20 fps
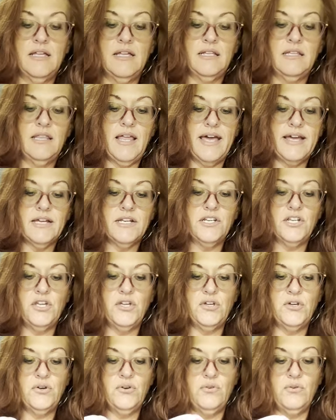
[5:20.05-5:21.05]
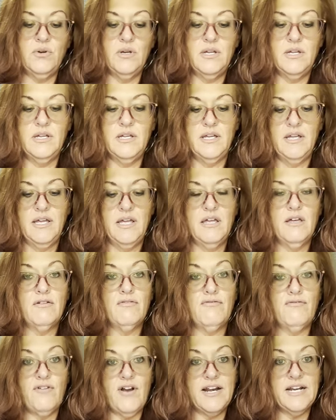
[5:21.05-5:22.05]
like new,
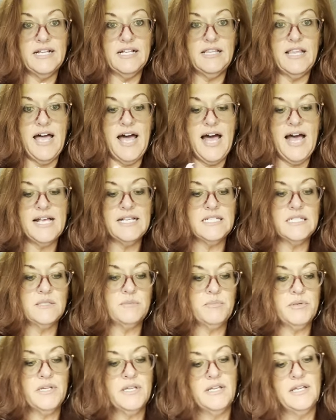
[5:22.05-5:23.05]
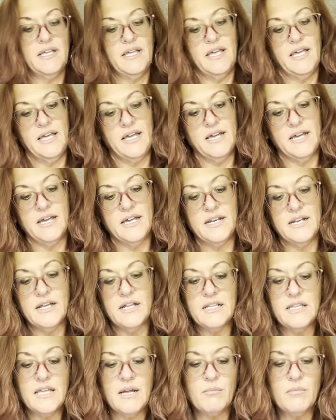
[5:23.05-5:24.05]
front clasp,
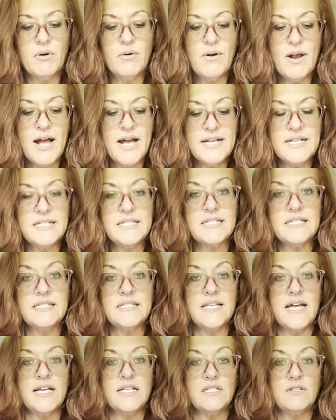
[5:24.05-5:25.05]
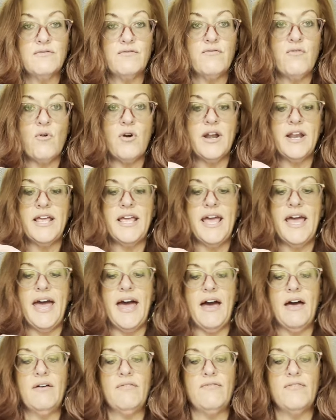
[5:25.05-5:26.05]
and glamorized size
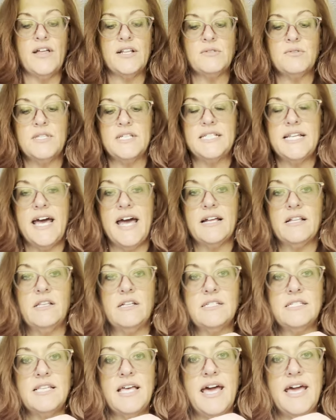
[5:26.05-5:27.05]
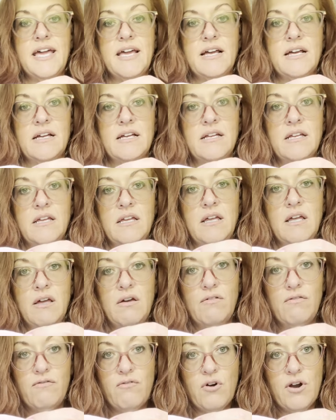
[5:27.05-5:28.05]
40F. That's what the tag looks like,
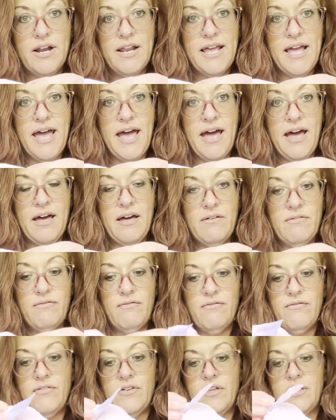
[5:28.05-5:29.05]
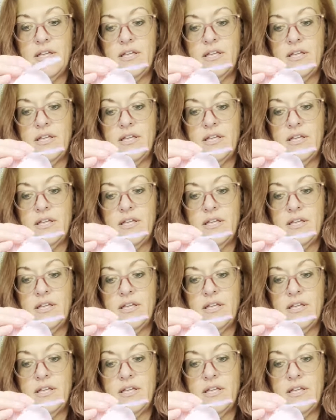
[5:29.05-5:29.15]
40F.